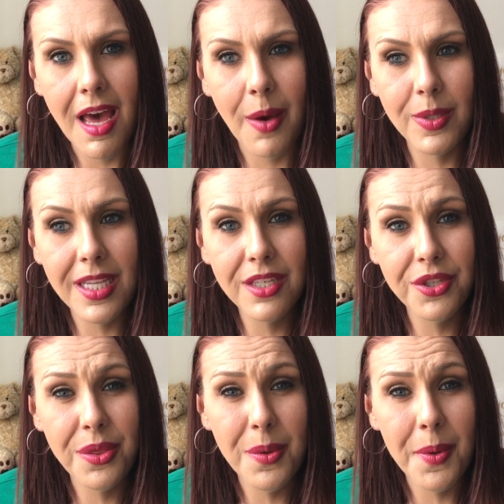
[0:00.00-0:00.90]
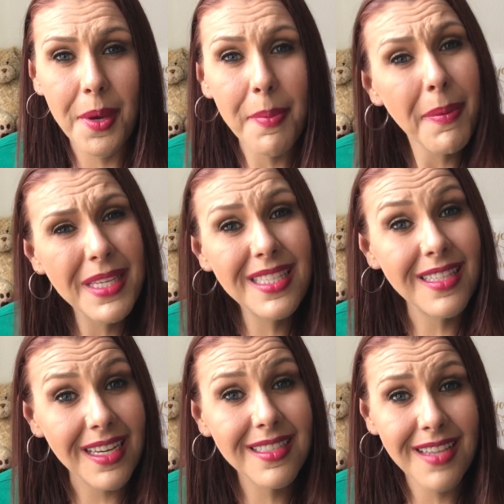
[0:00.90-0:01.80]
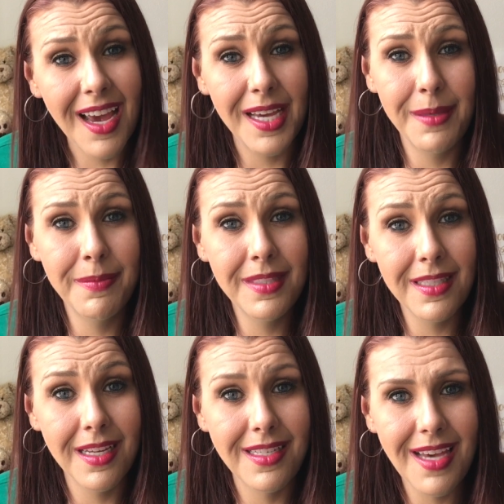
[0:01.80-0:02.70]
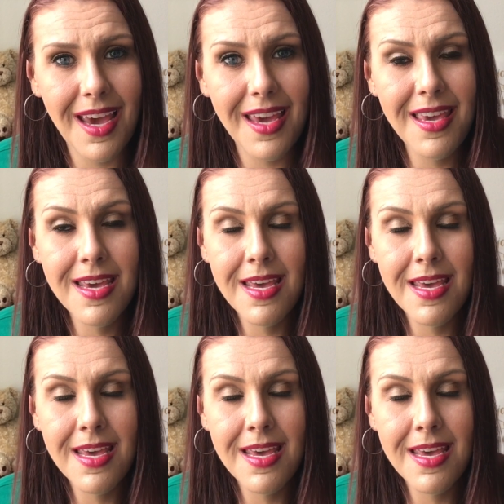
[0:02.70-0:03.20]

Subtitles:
I was actually throwing up probably 6 times a day.